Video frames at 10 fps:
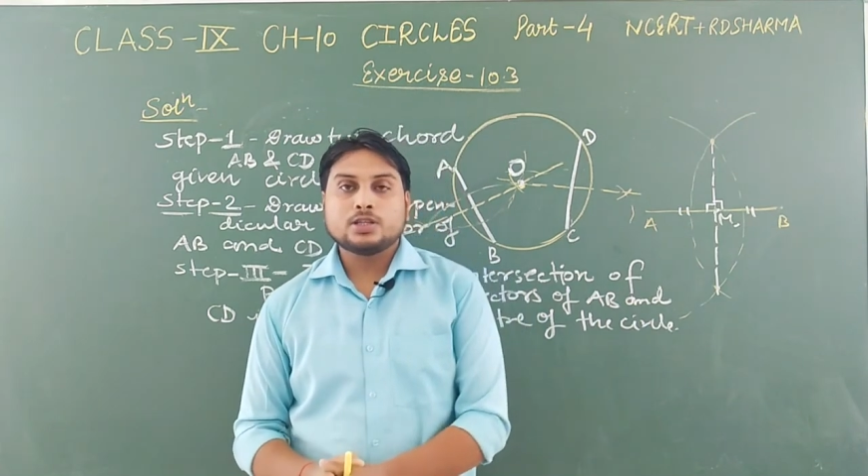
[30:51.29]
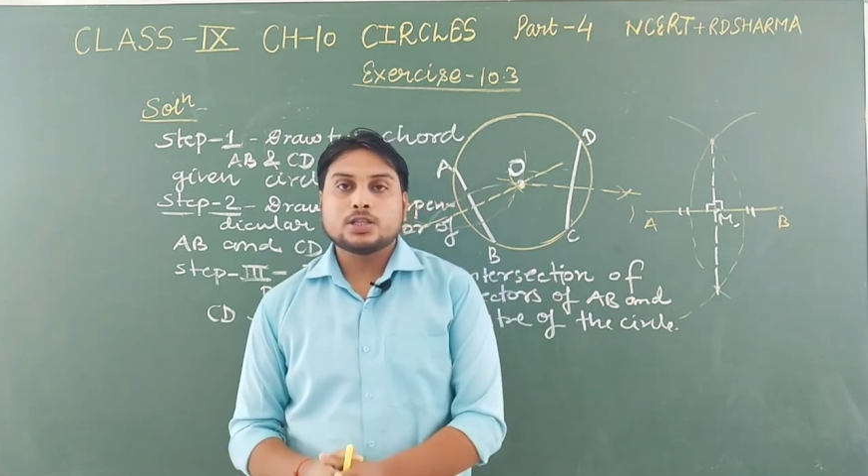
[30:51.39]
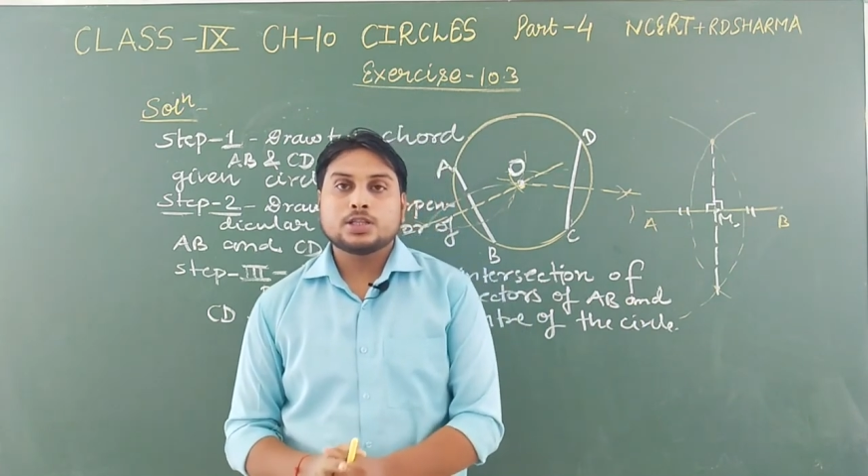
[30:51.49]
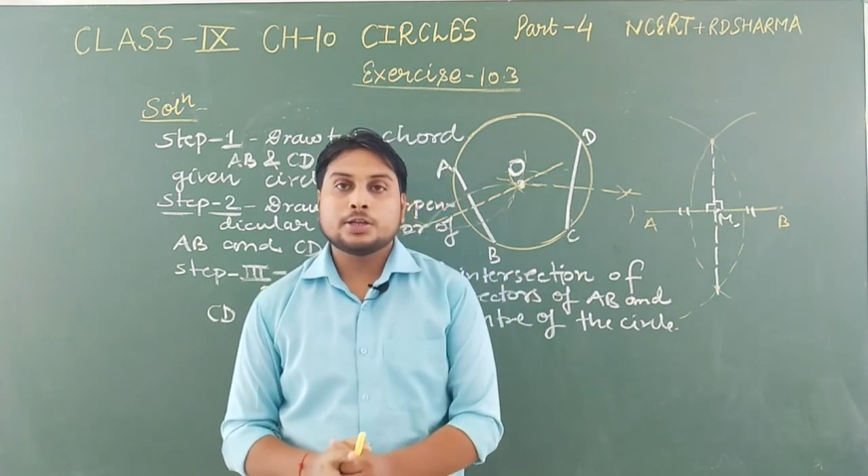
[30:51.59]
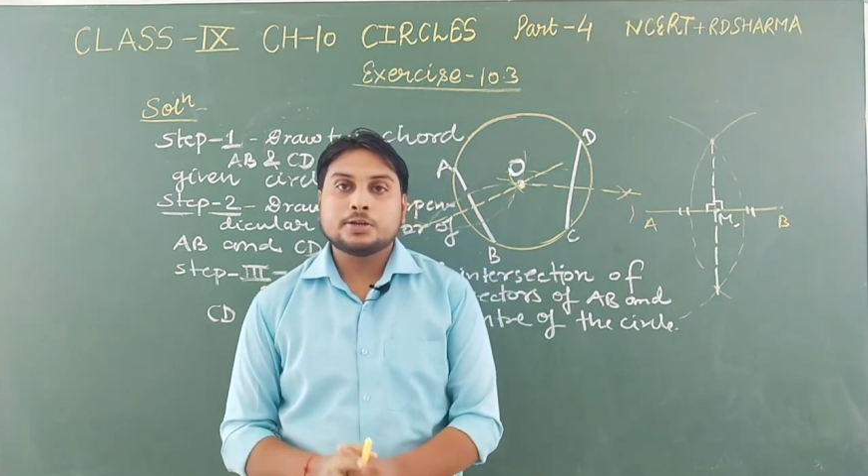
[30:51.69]

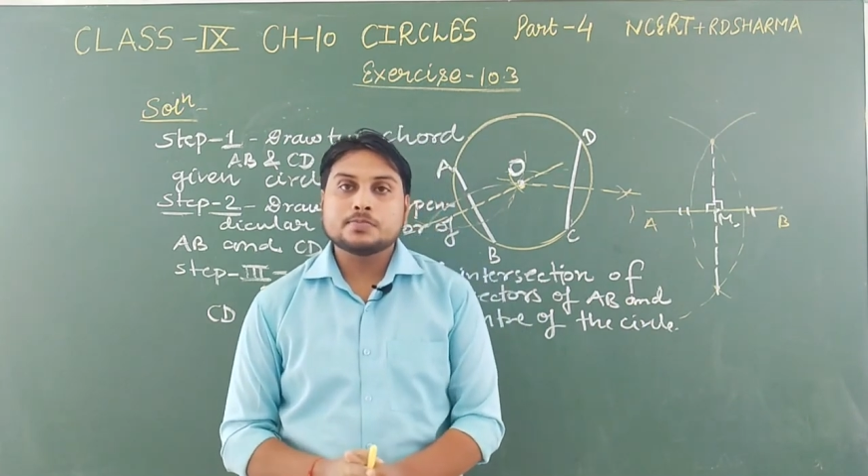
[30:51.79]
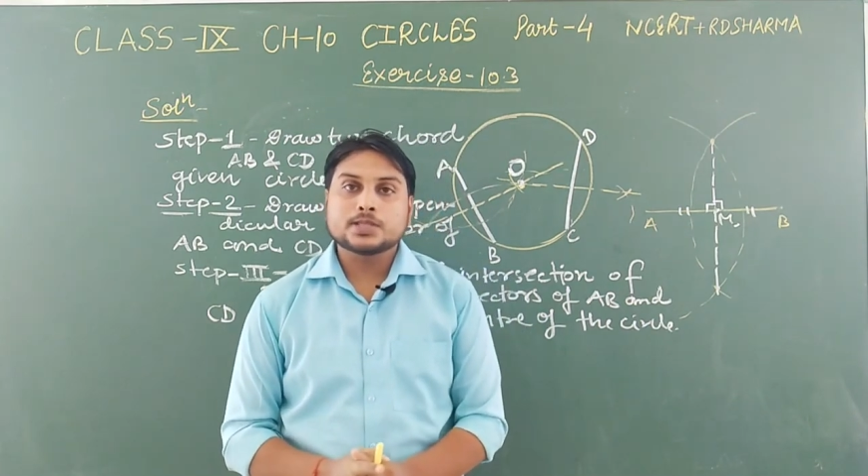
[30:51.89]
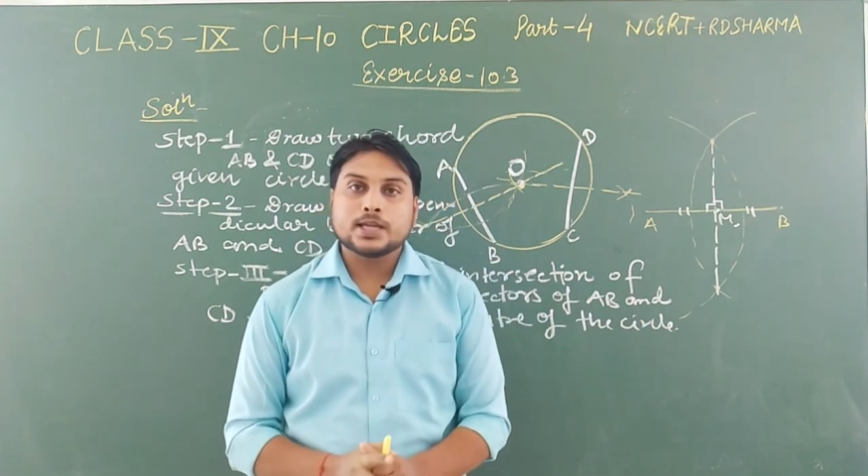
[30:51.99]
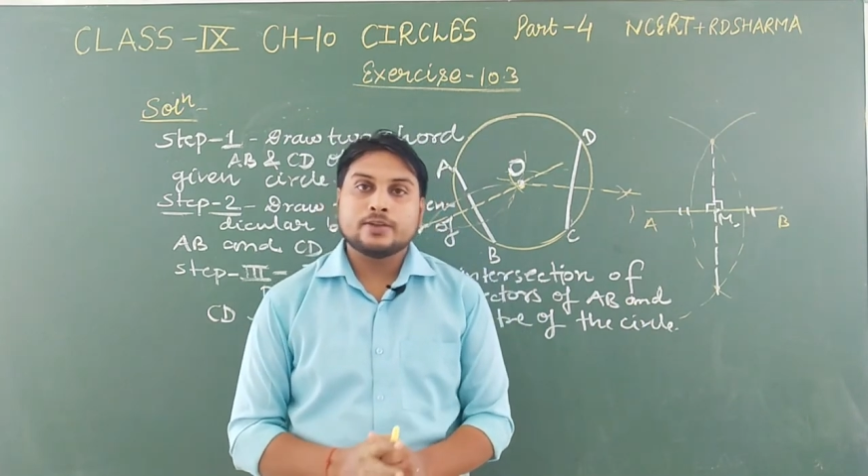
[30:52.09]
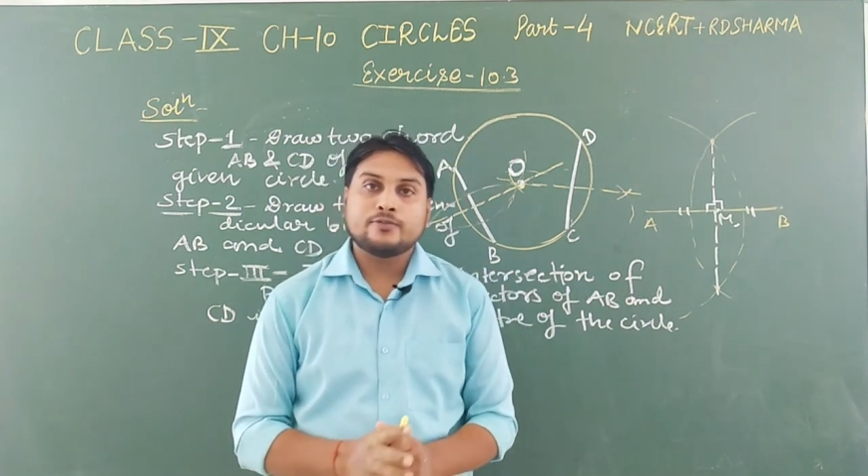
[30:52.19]
the
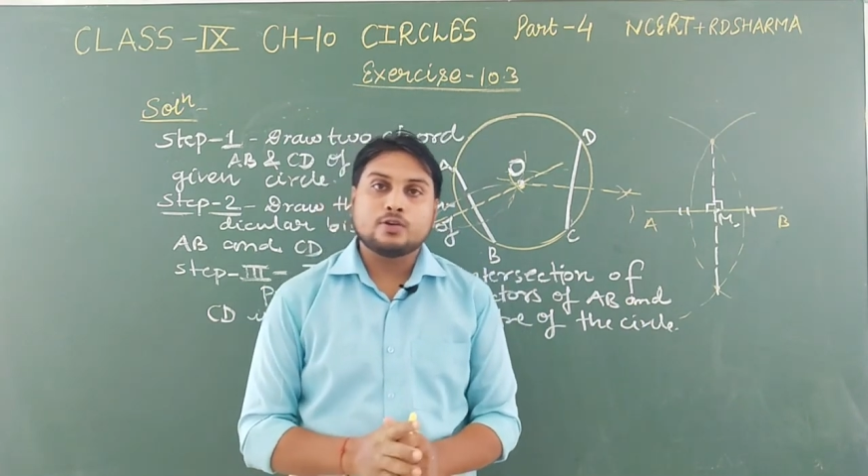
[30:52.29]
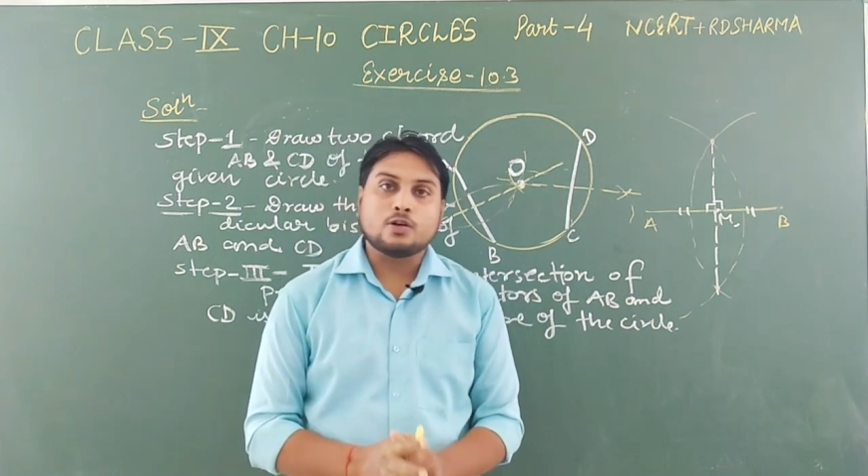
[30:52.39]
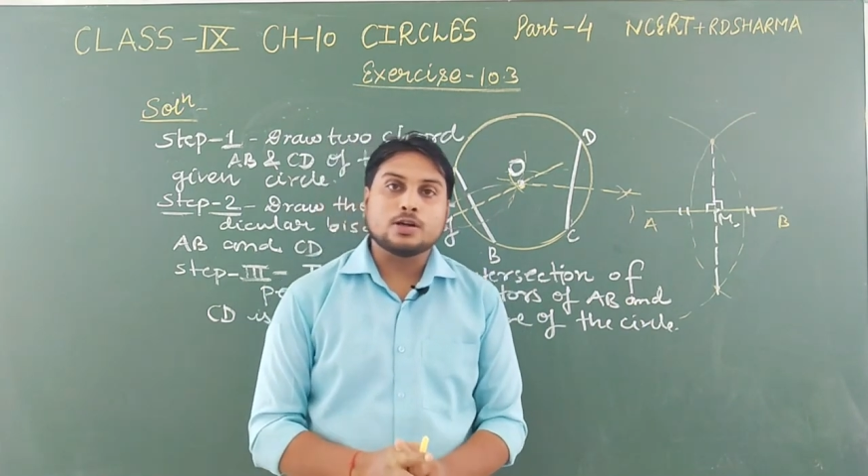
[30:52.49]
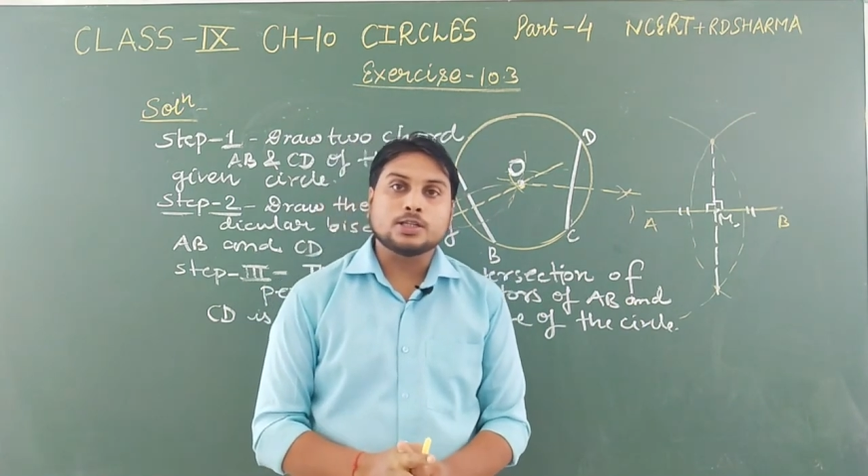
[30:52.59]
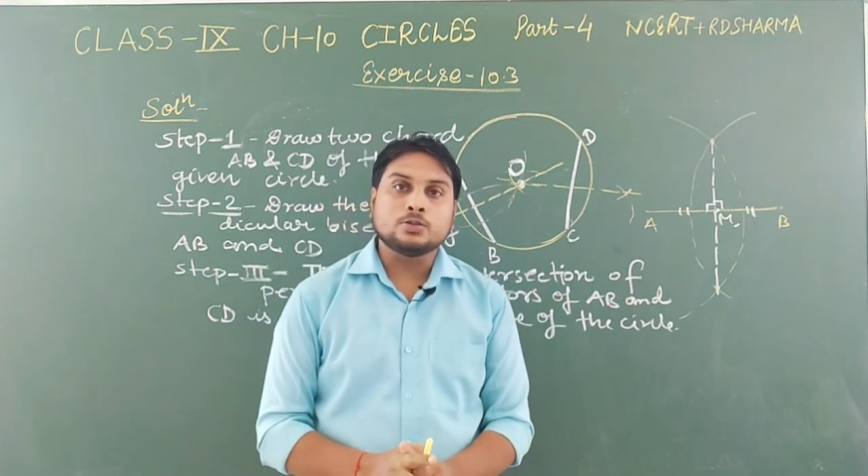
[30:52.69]
theorems I have taught